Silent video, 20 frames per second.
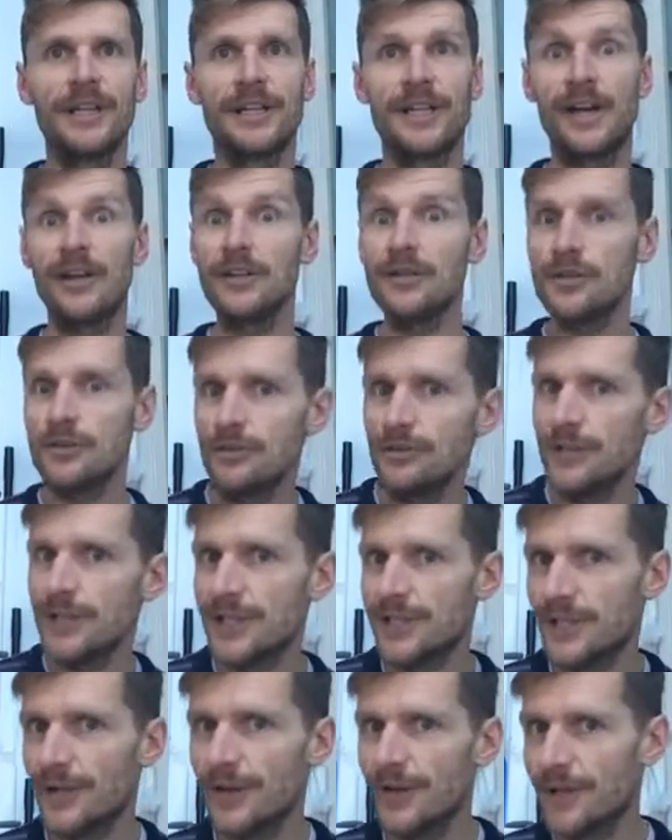
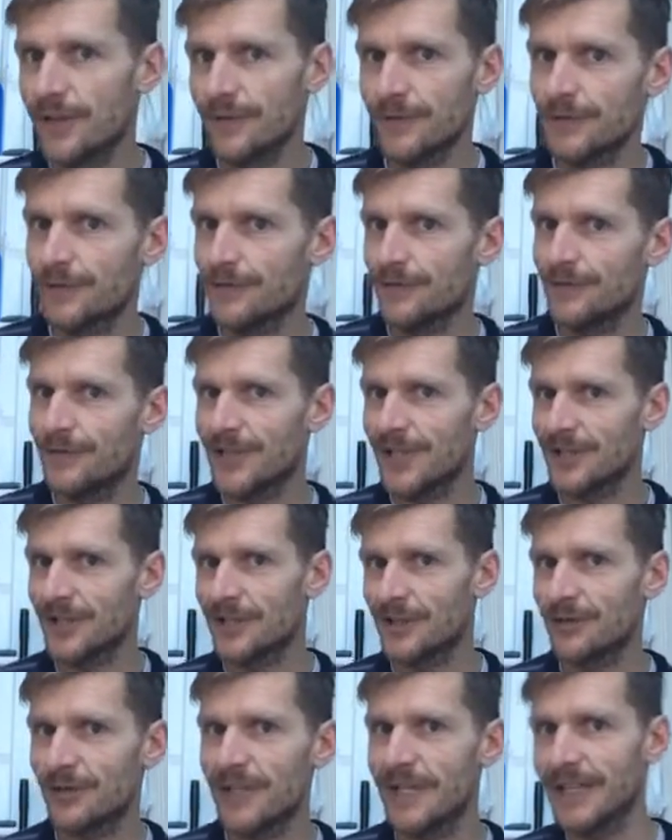countries kind of
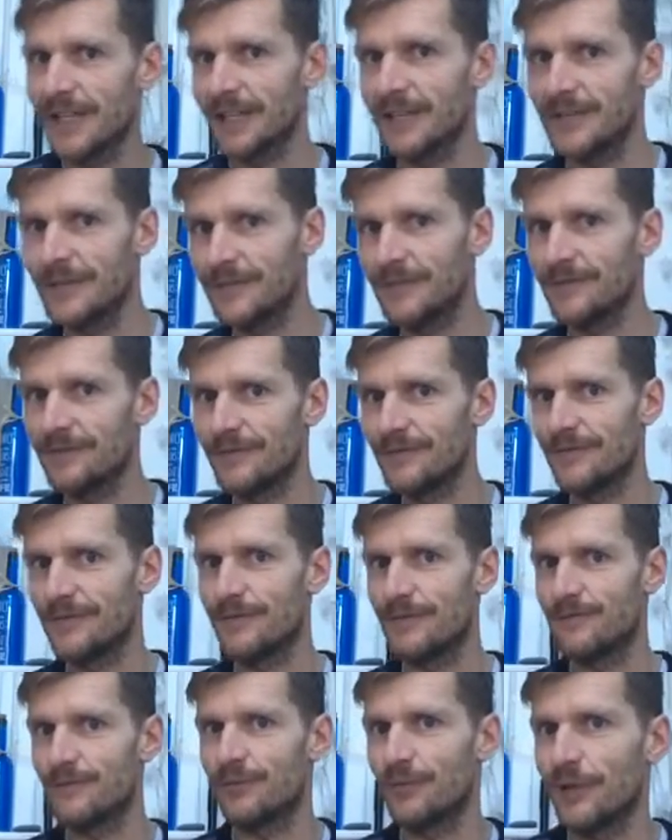disagreeing and
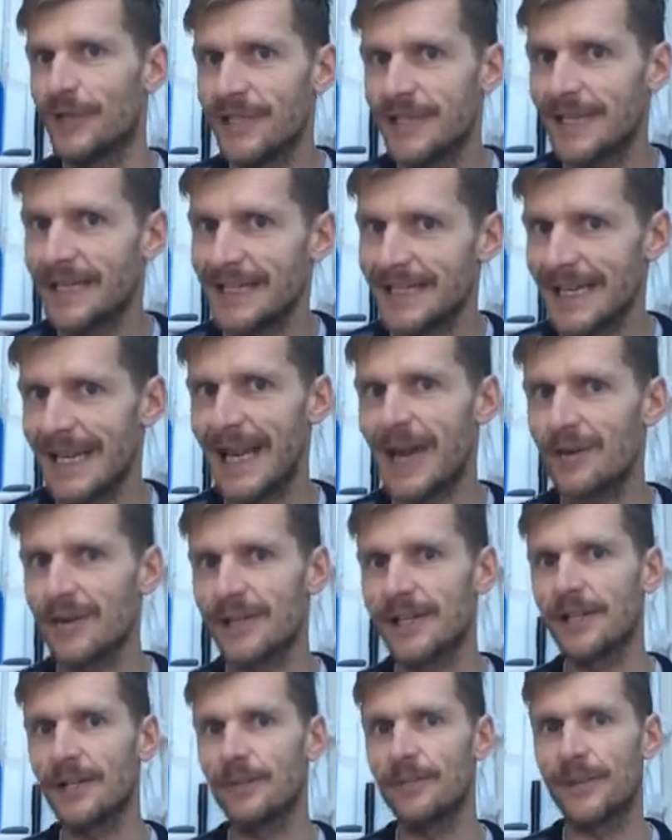breaking down
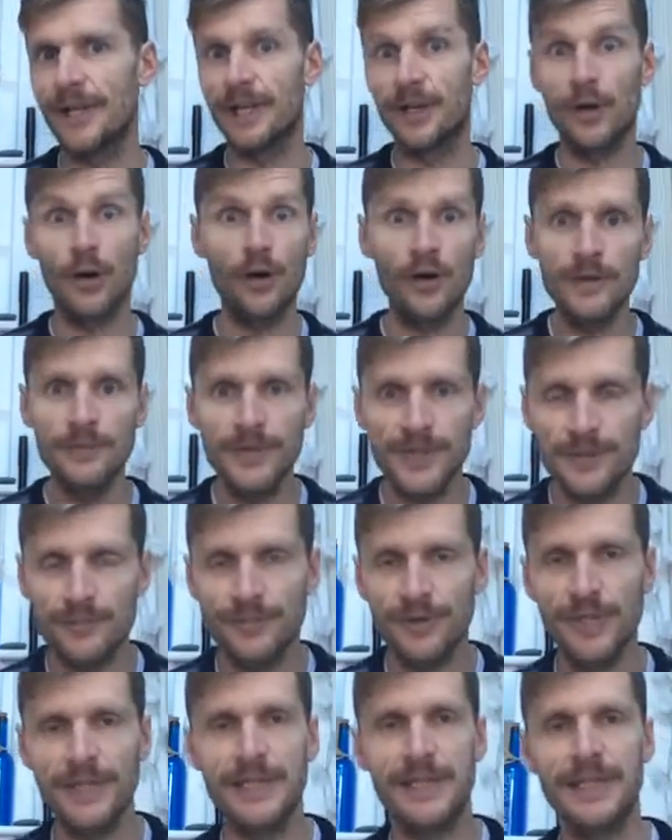a little bit, economies
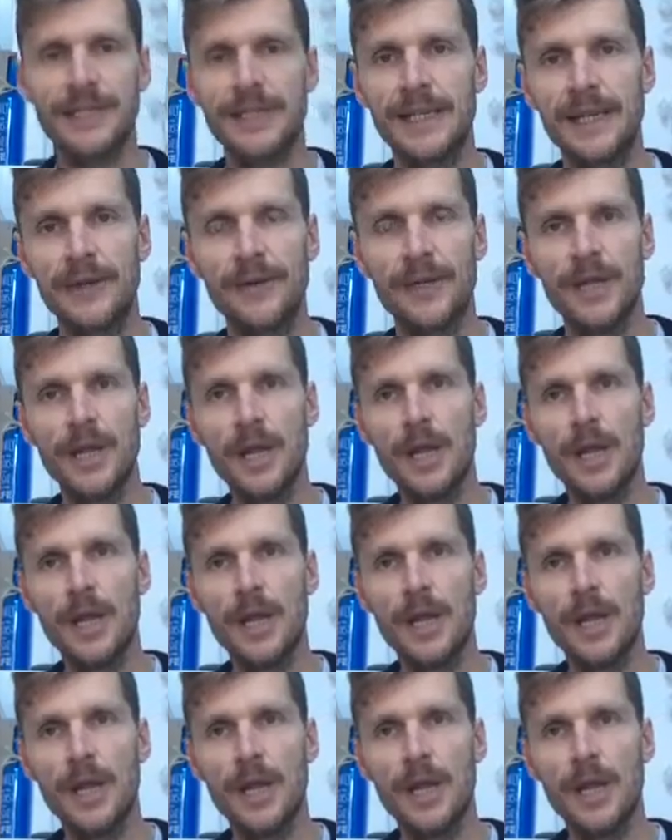breaking down.